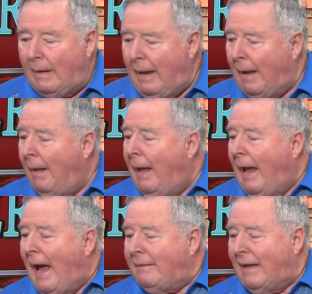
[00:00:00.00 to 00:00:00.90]
Yeah.
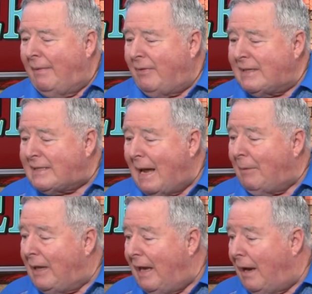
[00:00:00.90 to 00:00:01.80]
At, at this
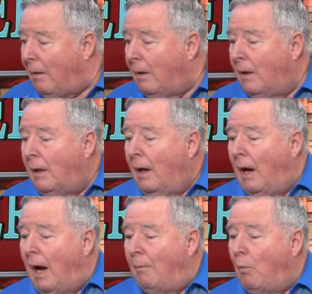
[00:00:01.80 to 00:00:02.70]
time of year,
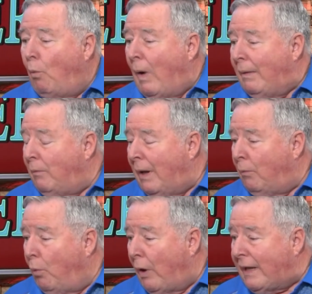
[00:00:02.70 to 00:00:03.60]
um, when,
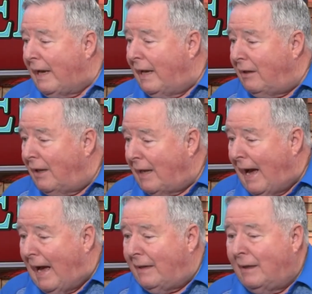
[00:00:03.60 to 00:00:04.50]
when working in your
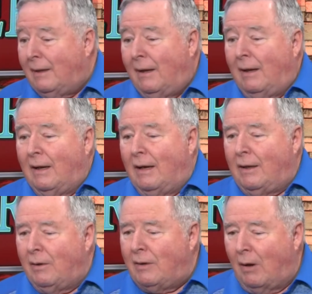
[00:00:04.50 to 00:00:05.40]
yard,
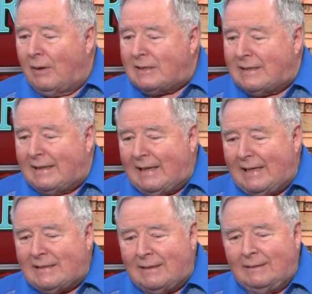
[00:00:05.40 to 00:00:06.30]
you notice that
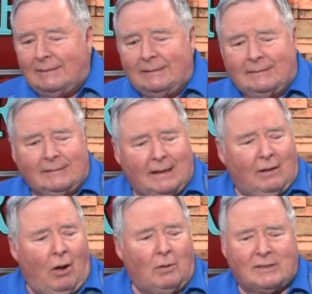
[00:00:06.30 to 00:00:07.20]
there's
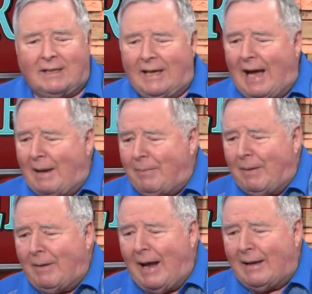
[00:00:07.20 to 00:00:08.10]
little holes in the yard
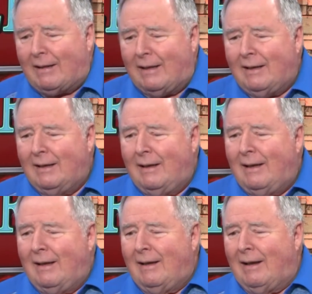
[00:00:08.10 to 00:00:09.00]
periodically.
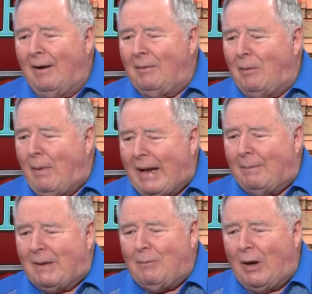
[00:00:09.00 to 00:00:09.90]
You know, you wake
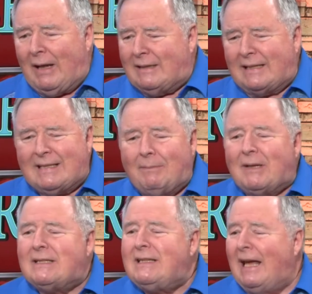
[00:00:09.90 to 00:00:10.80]
up in the morning, it's like
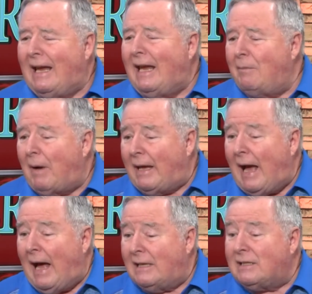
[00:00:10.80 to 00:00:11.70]
something's digging in my
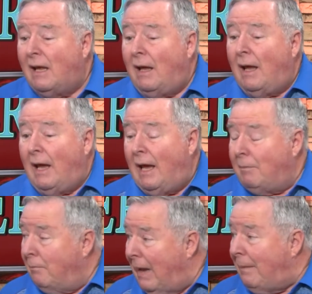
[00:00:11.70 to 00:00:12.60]
yards.
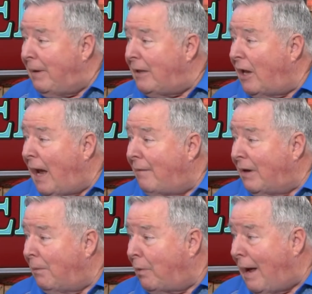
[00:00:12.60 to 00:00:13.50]
It may be that you're
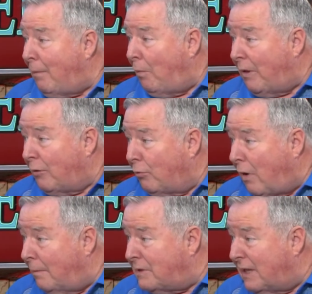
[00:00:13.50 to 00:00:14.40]
having a problem with
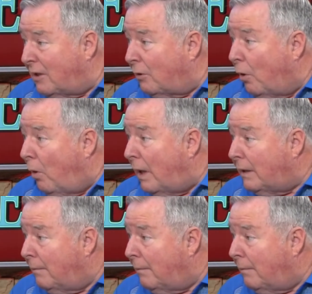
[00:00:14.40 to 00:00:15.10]
grubs in the lawn.